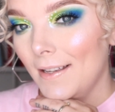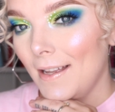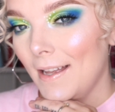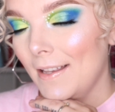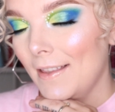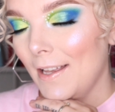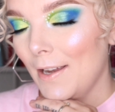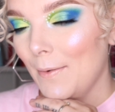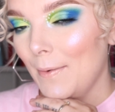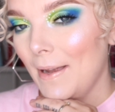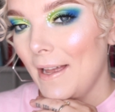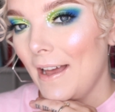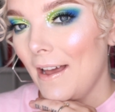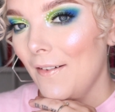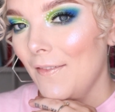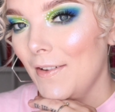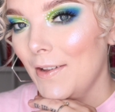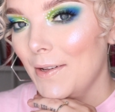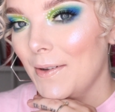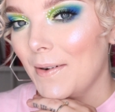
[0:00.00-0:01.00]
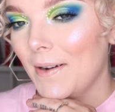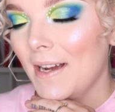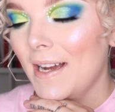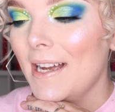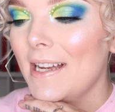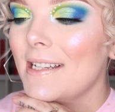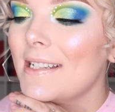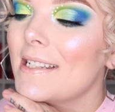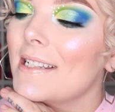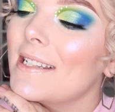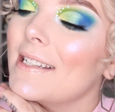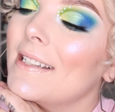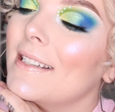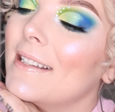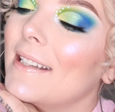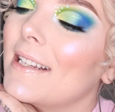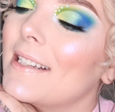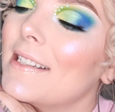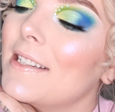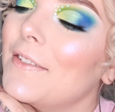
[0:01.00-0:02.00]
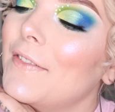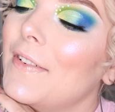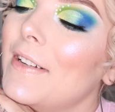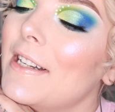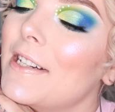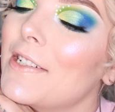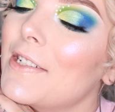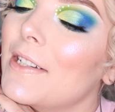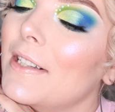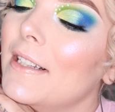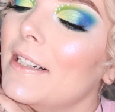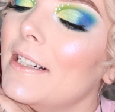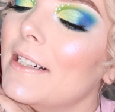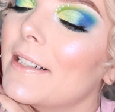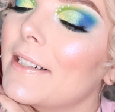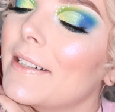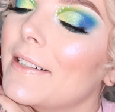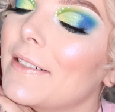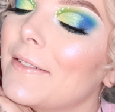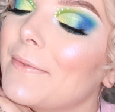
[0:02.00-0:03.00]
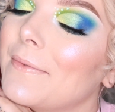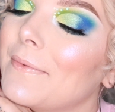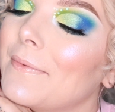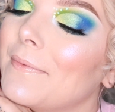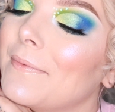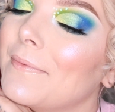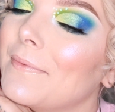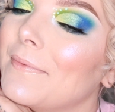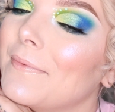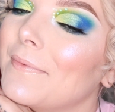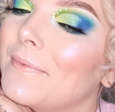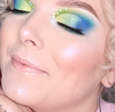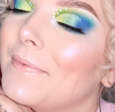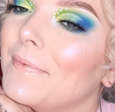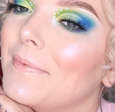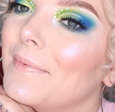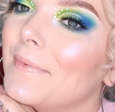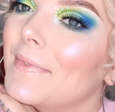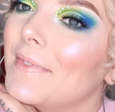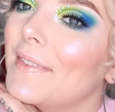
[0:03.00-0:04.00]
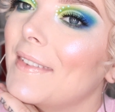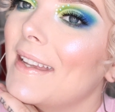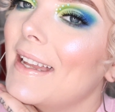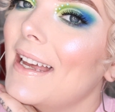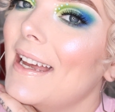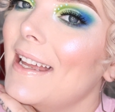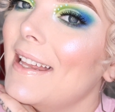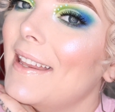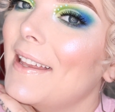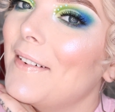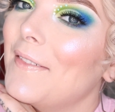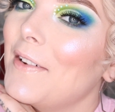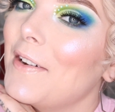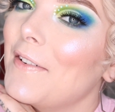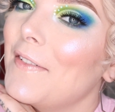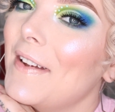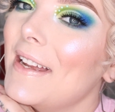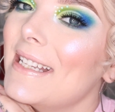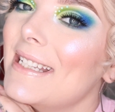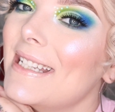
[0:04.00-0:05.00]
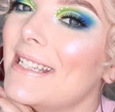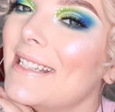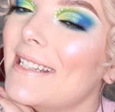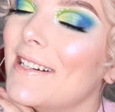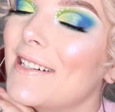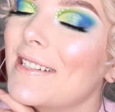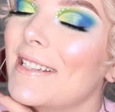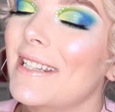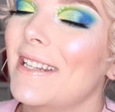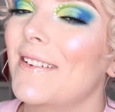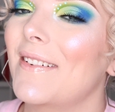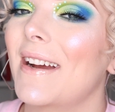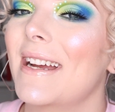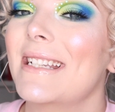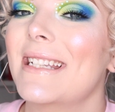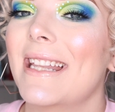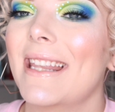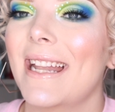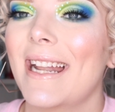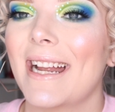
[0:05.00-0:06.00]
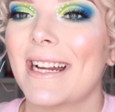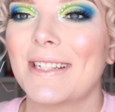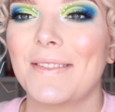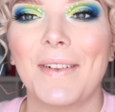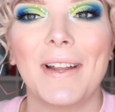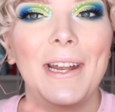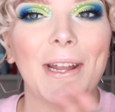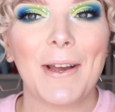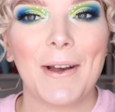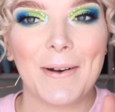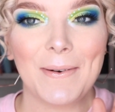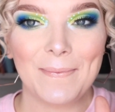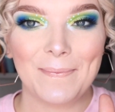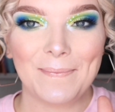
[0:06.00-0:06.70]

And there we have it, you guys. That's a finished look. I love your faces, and I'll see you guys in the next video.